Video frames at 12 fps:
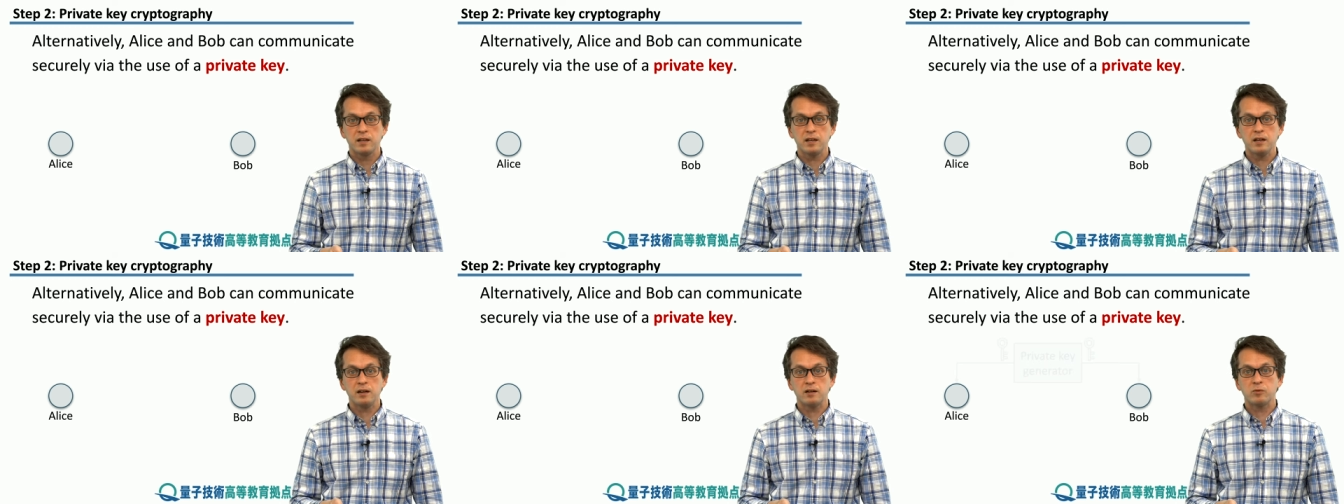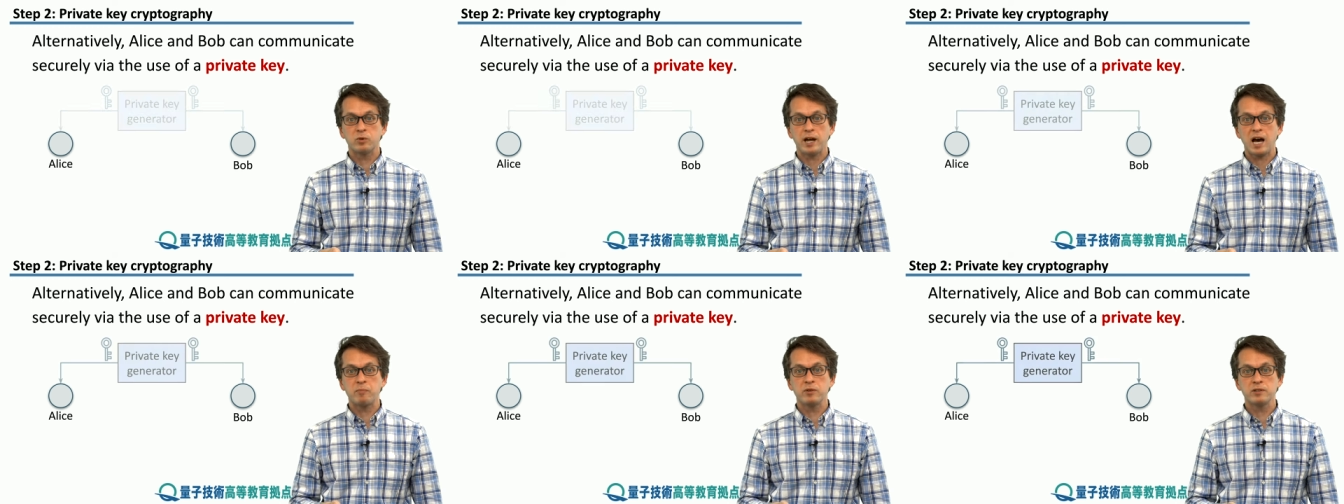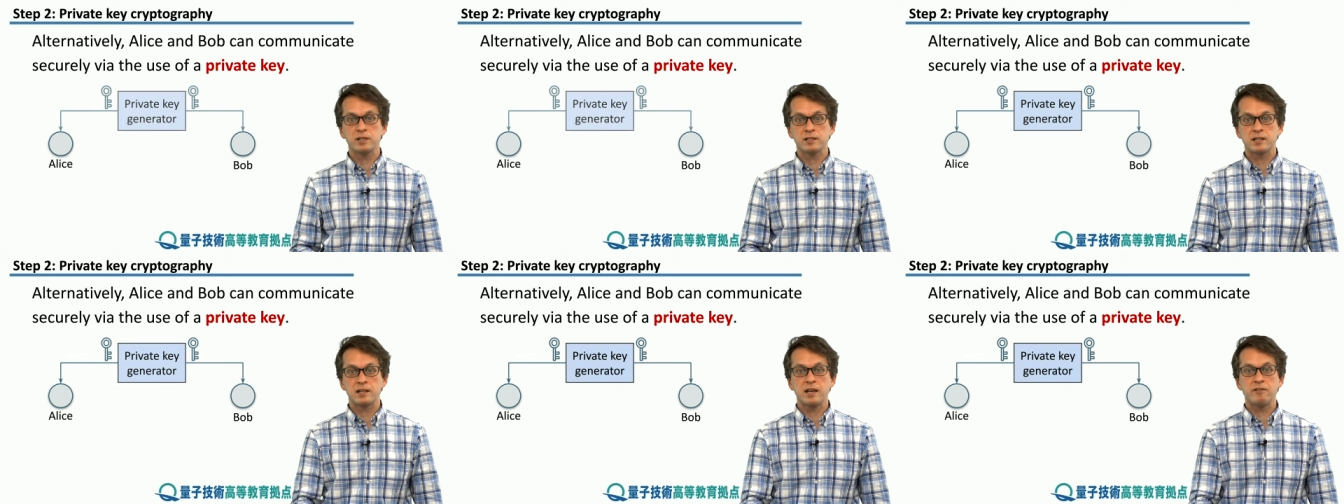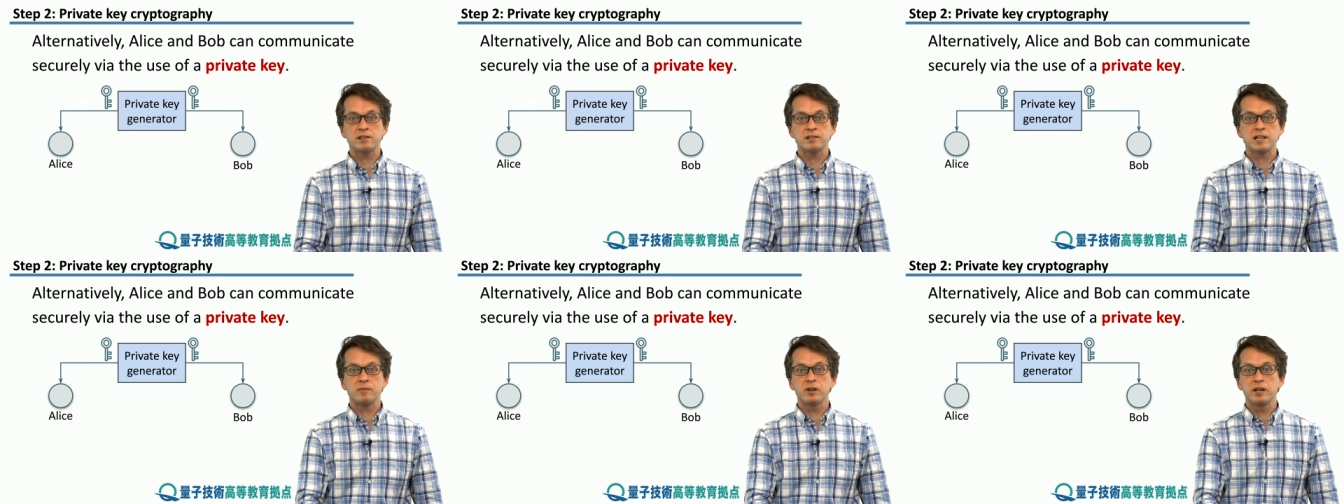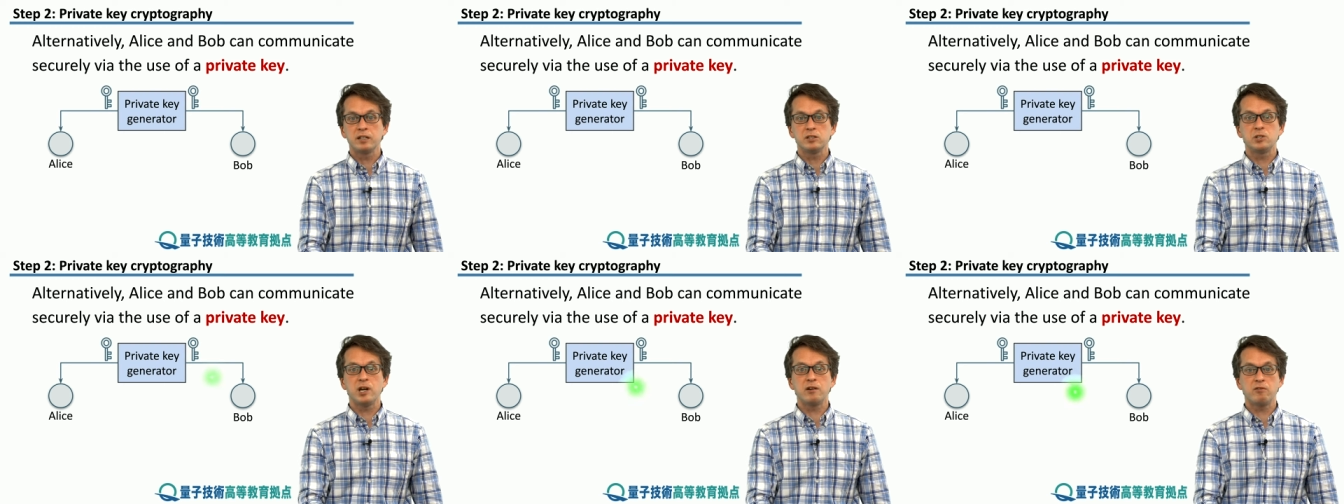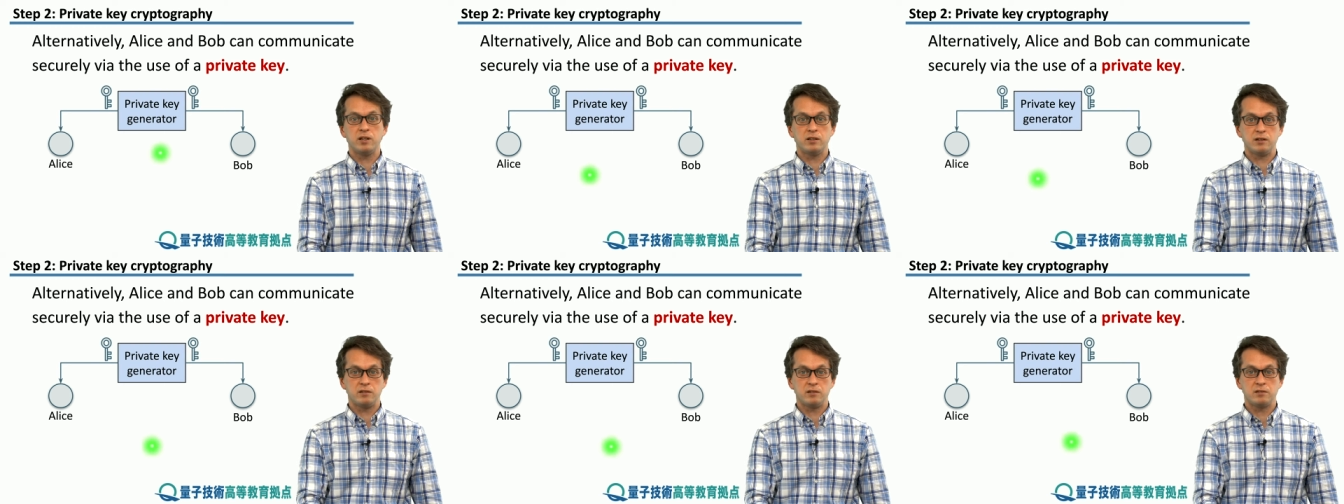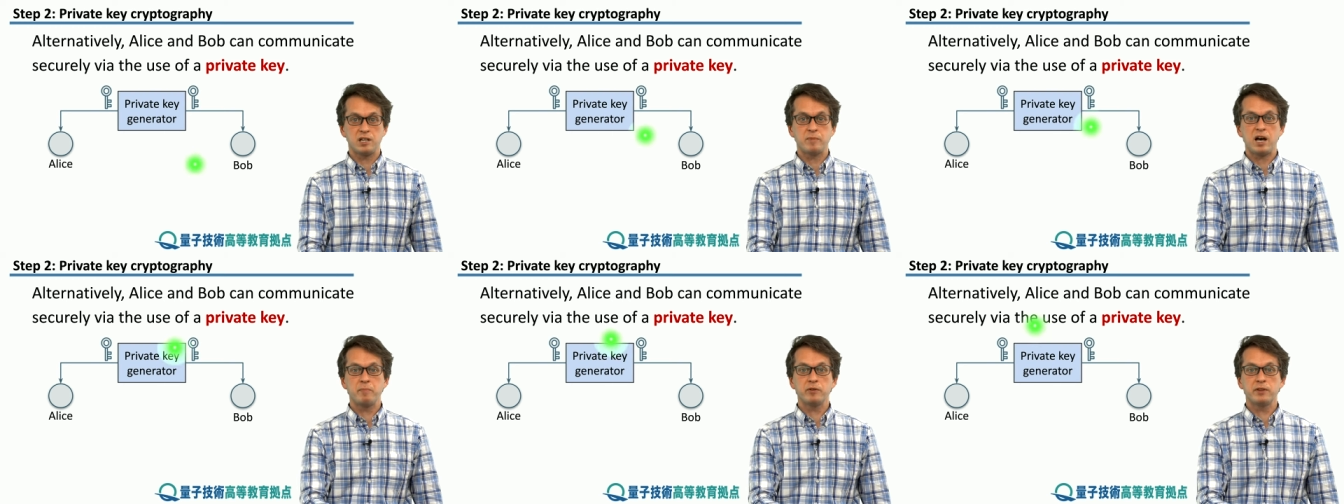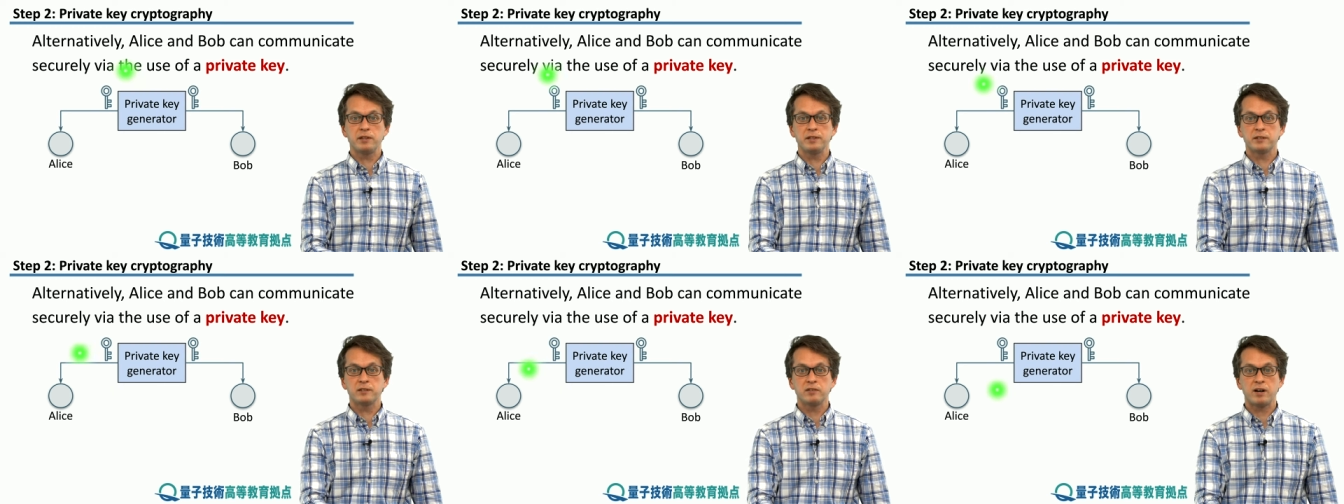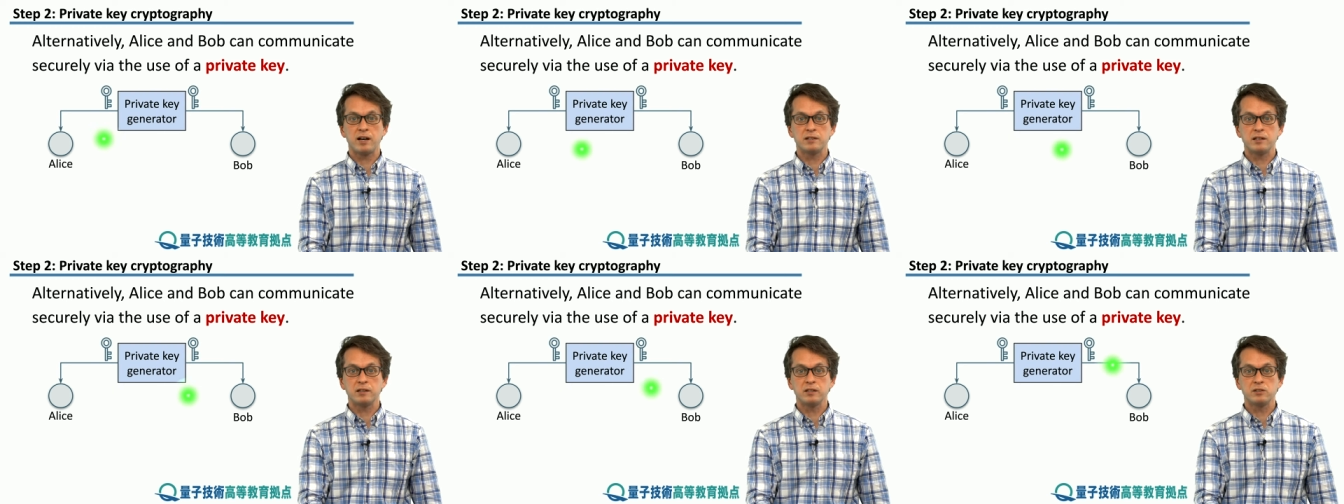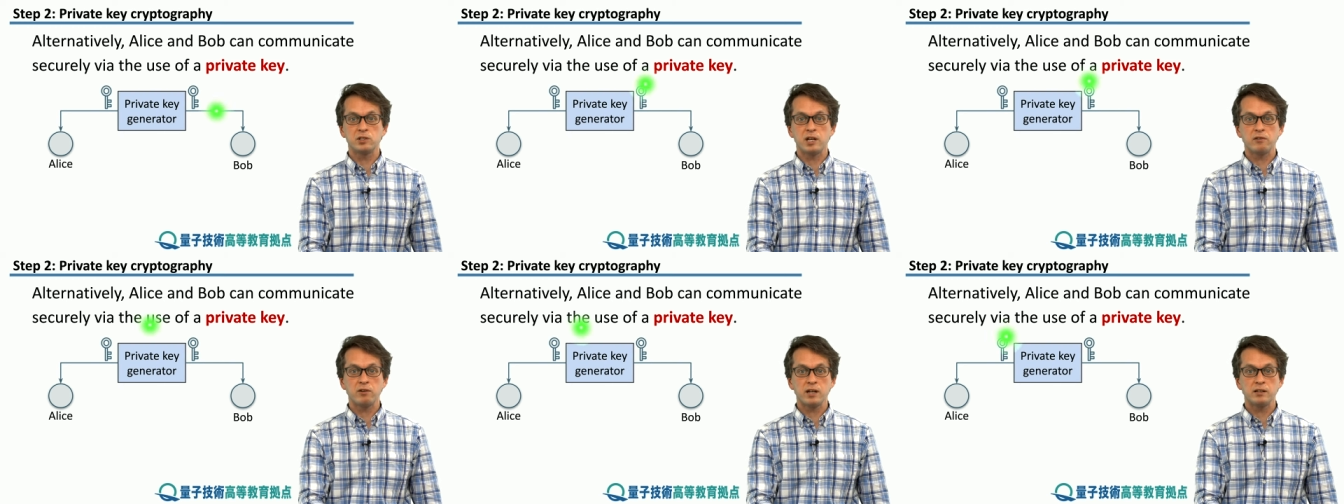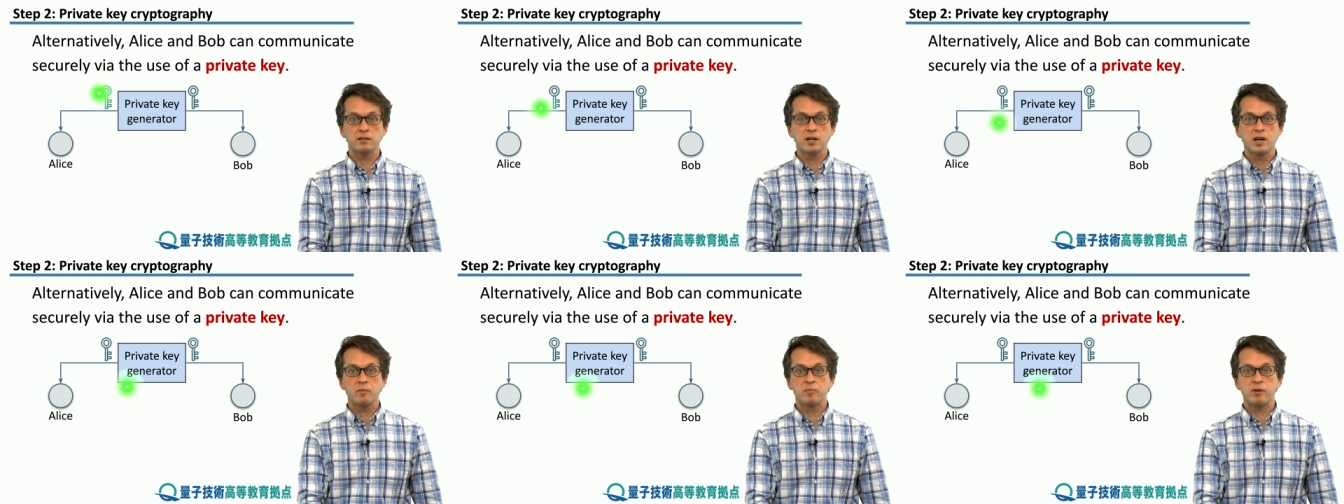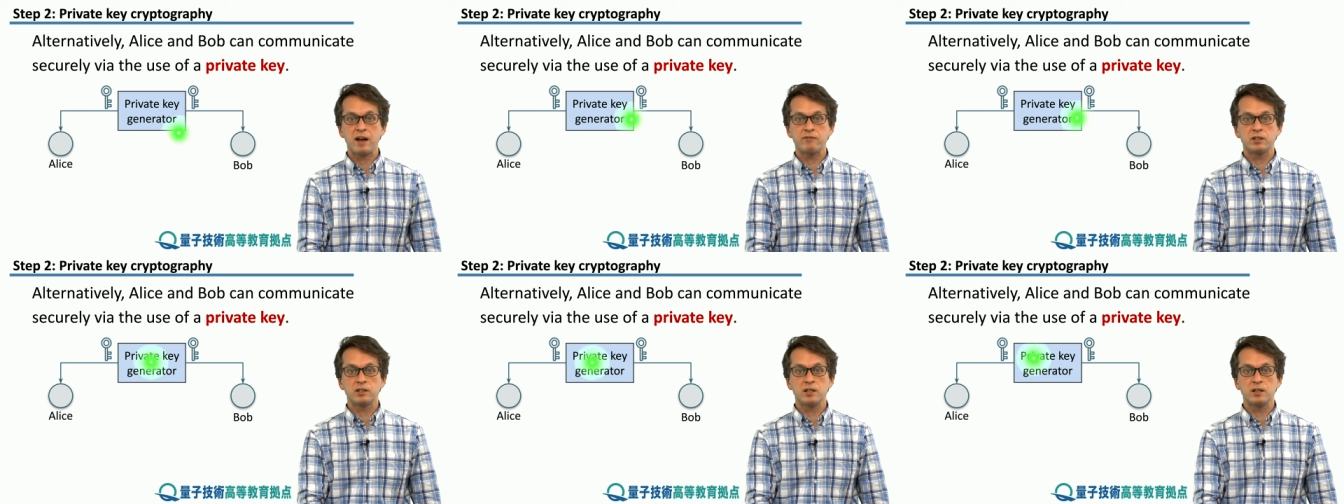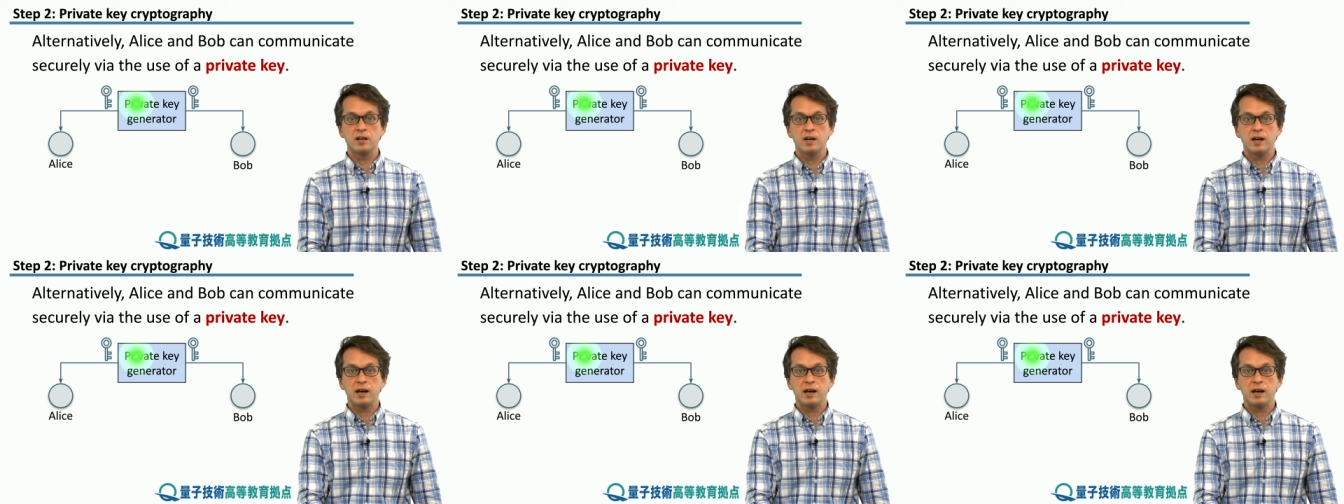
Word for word: Here, what happens is that there is some generator, some hypothetical device that can generate private key.